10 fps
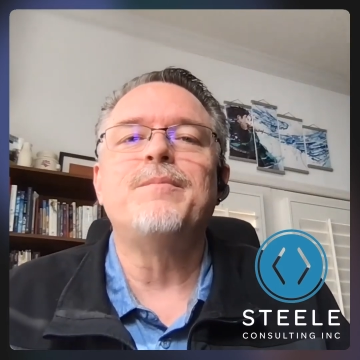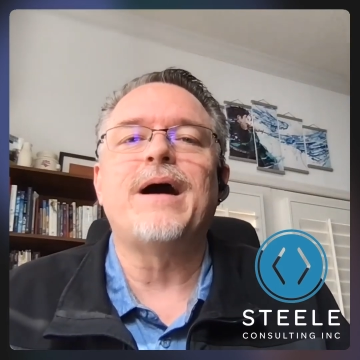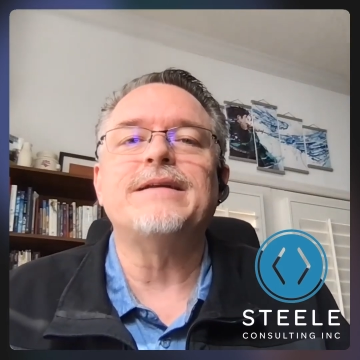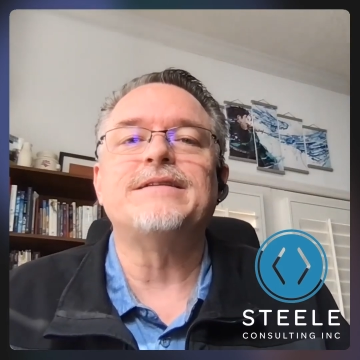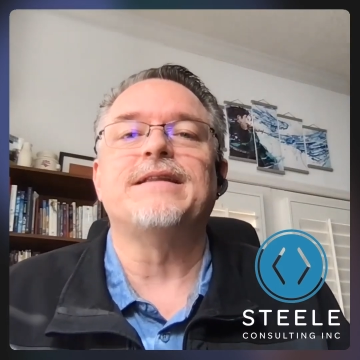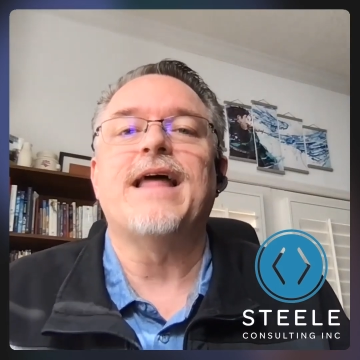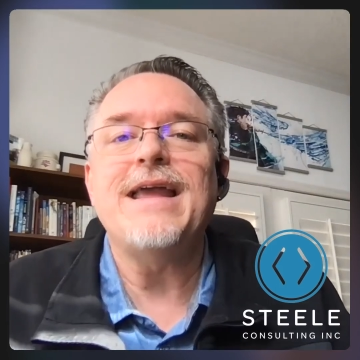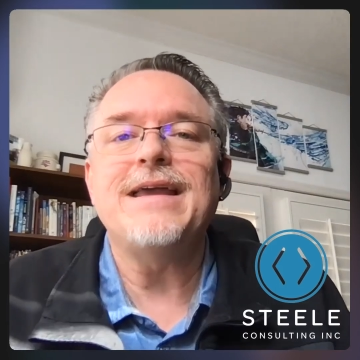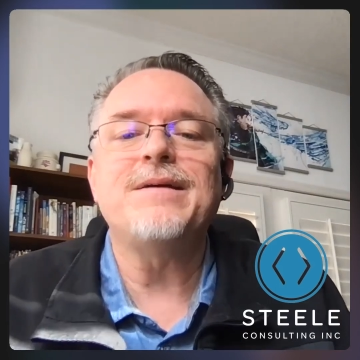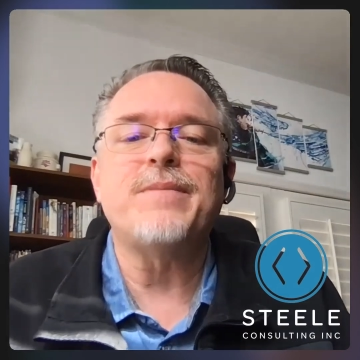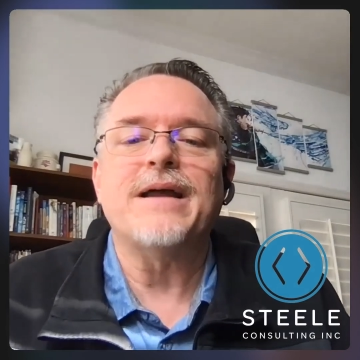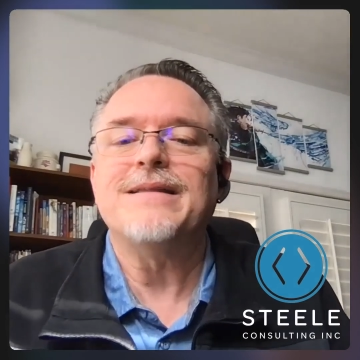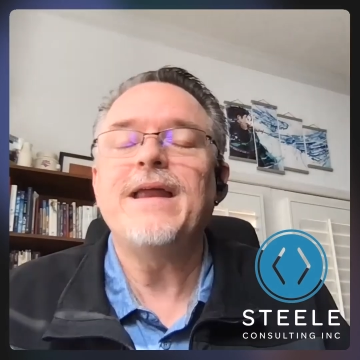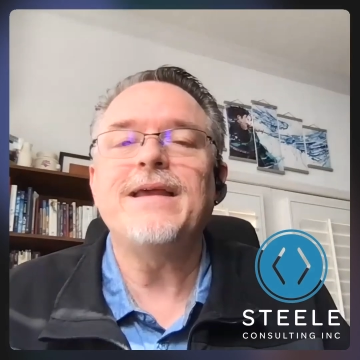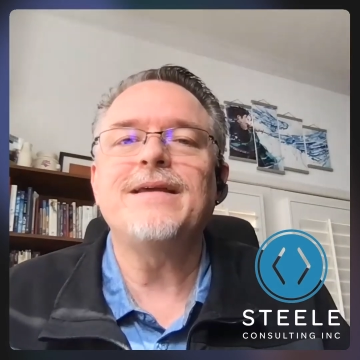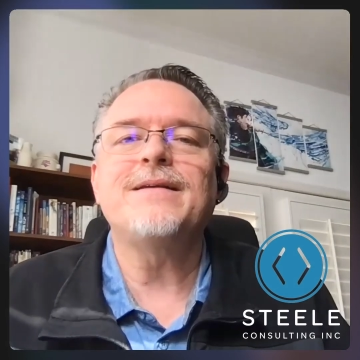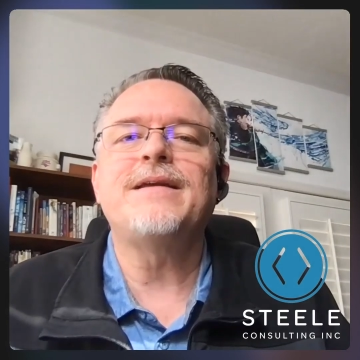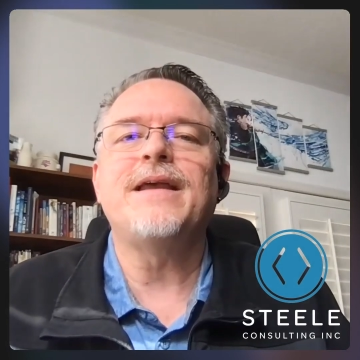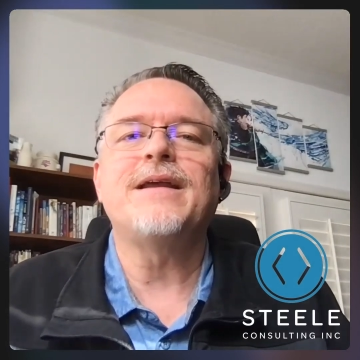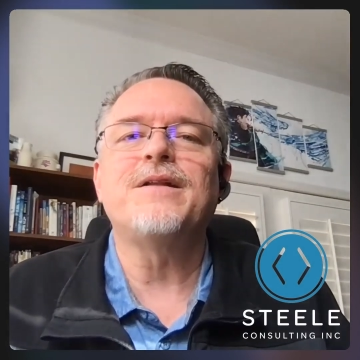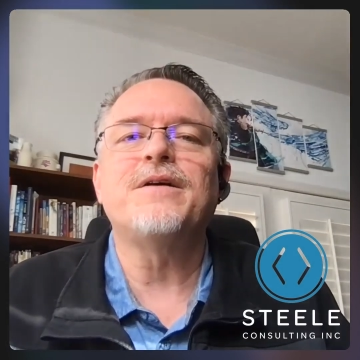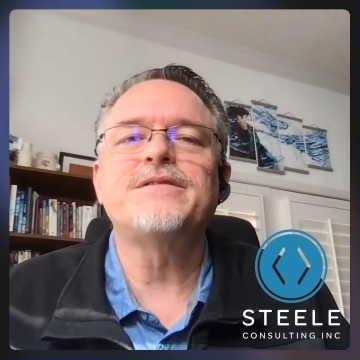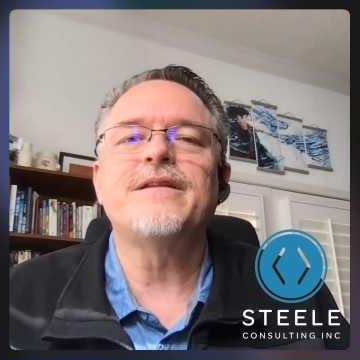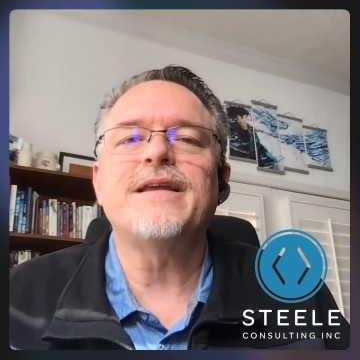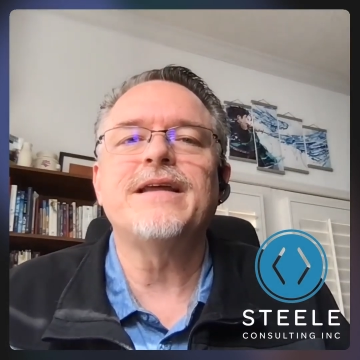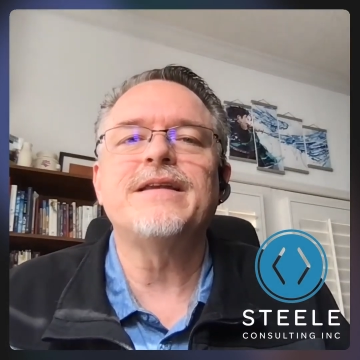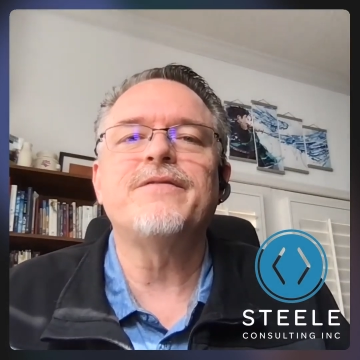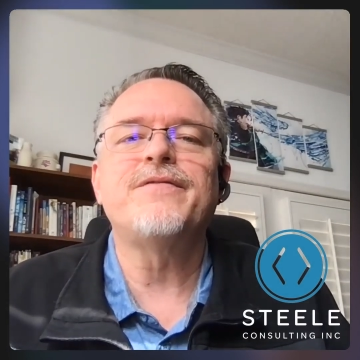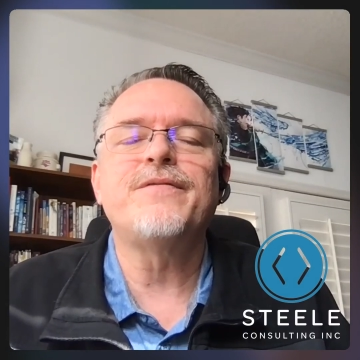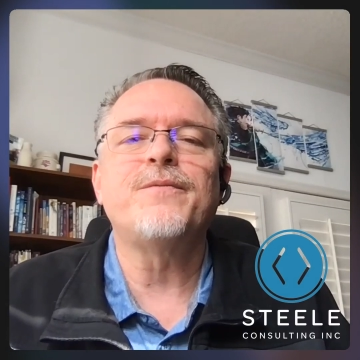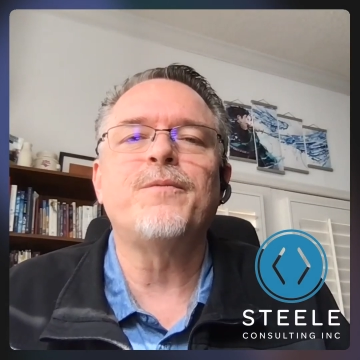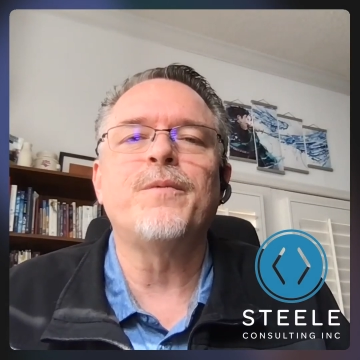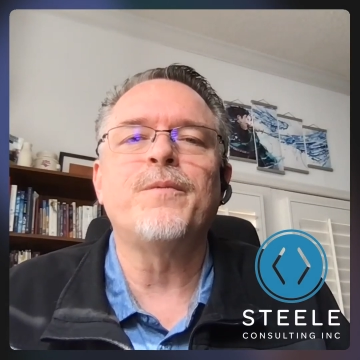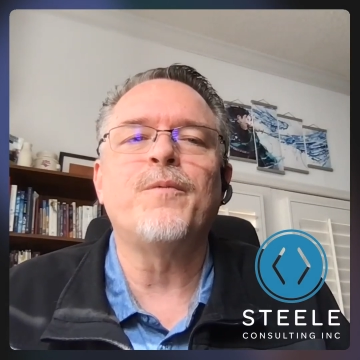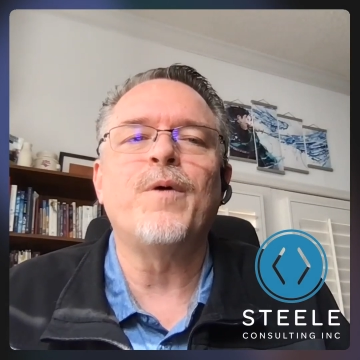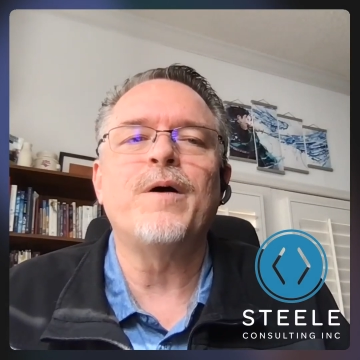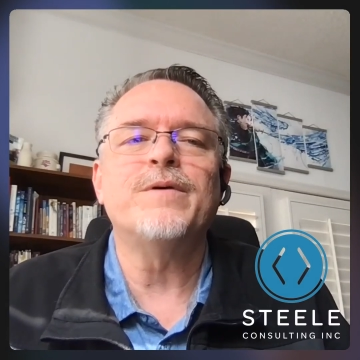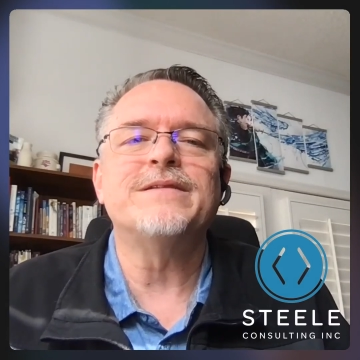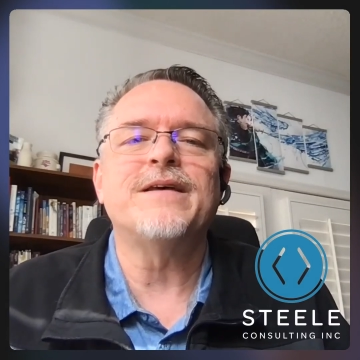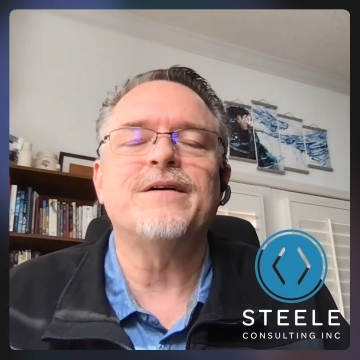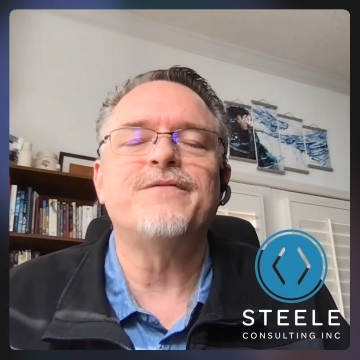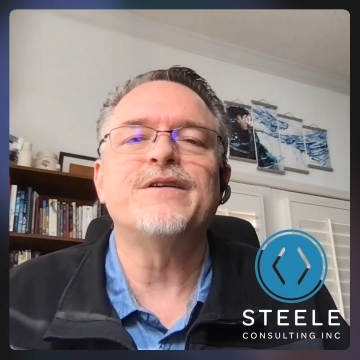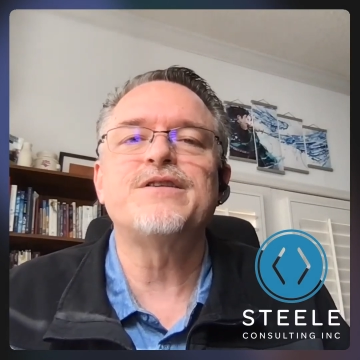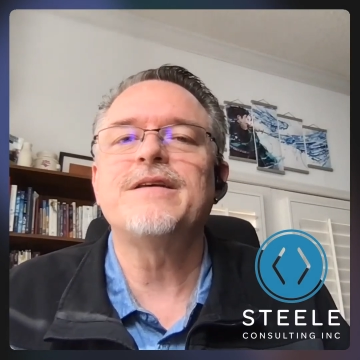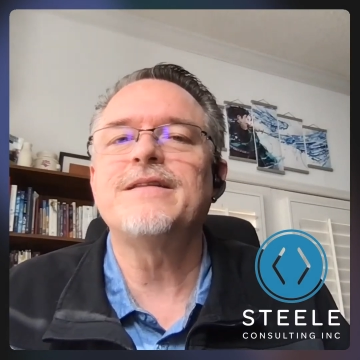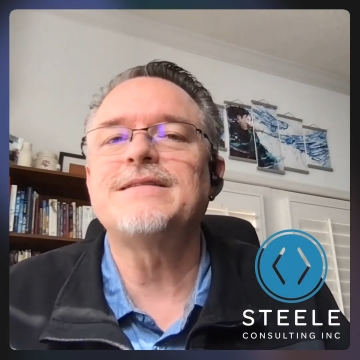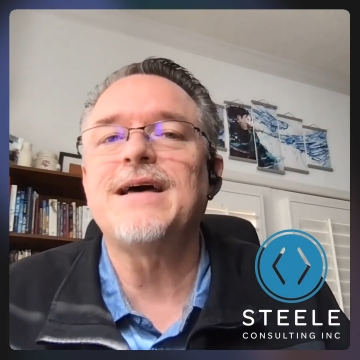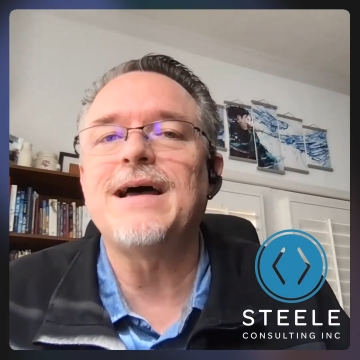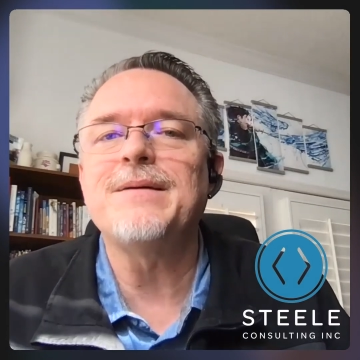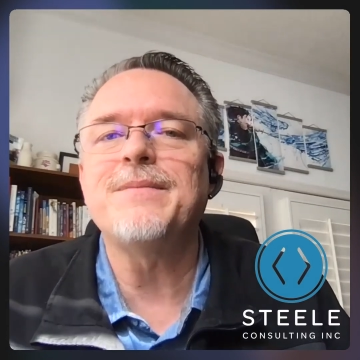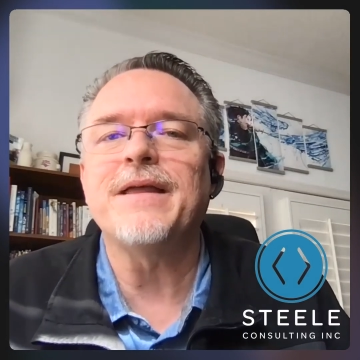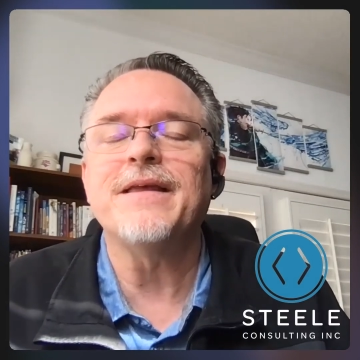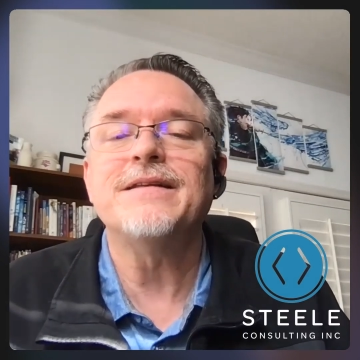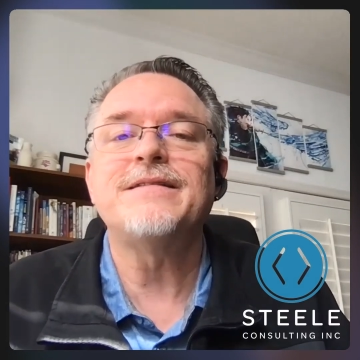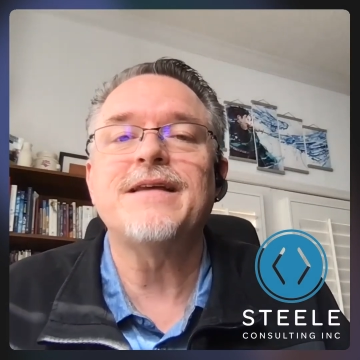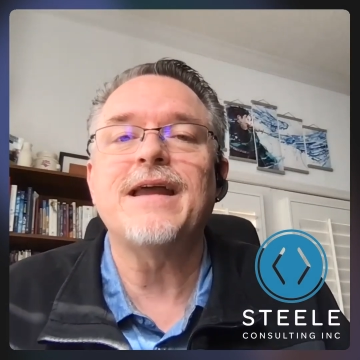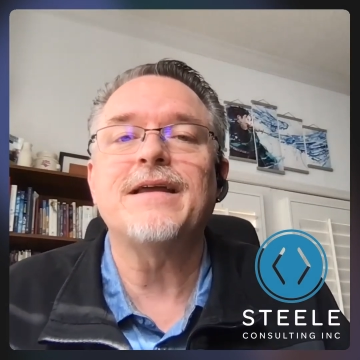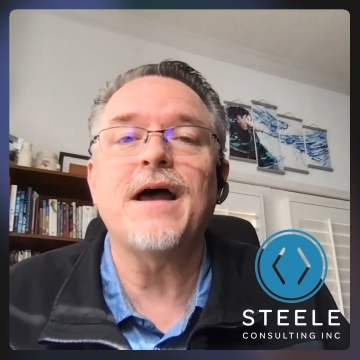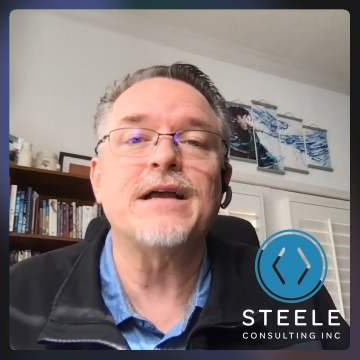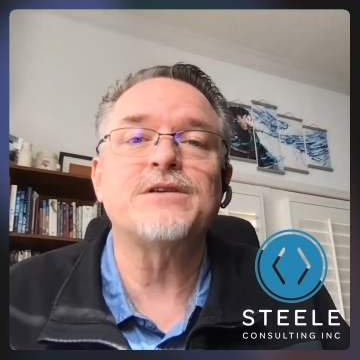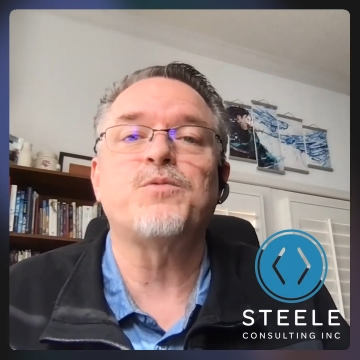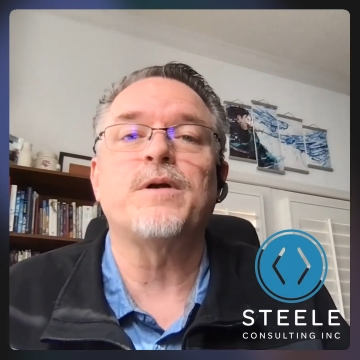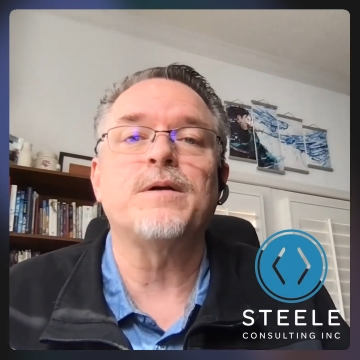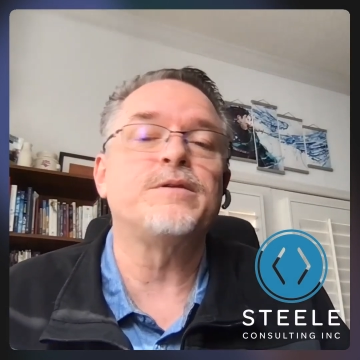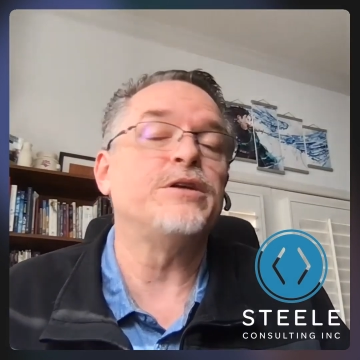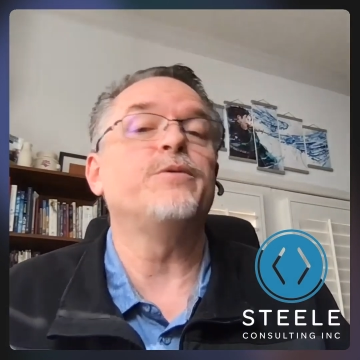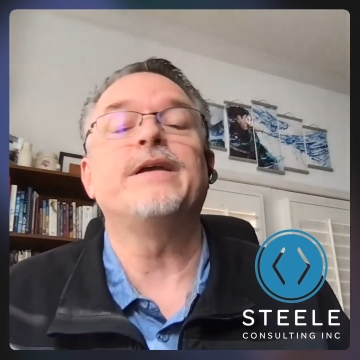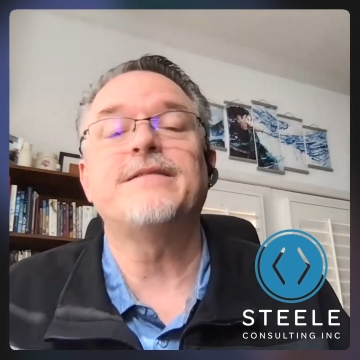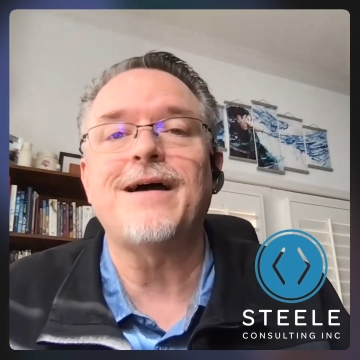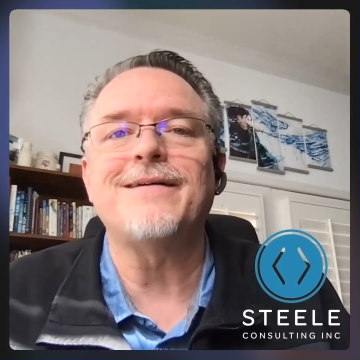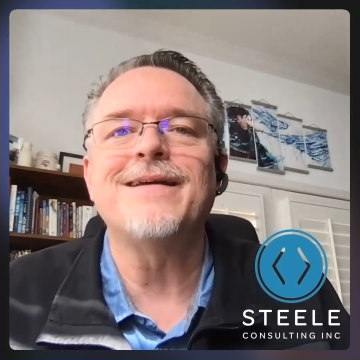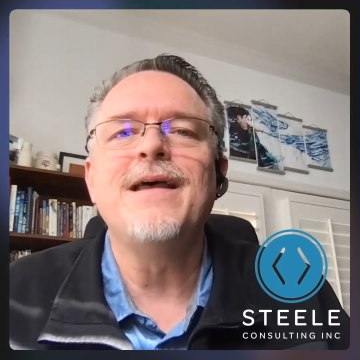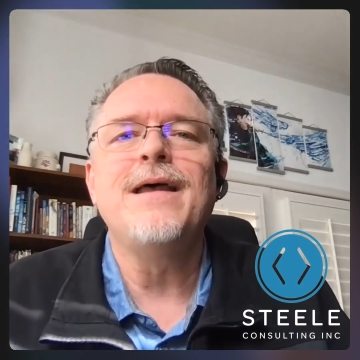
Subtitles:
by delaying, waiting, getting close to the end of what was officially the time, and then saying, gosh, we're 2 weeks out.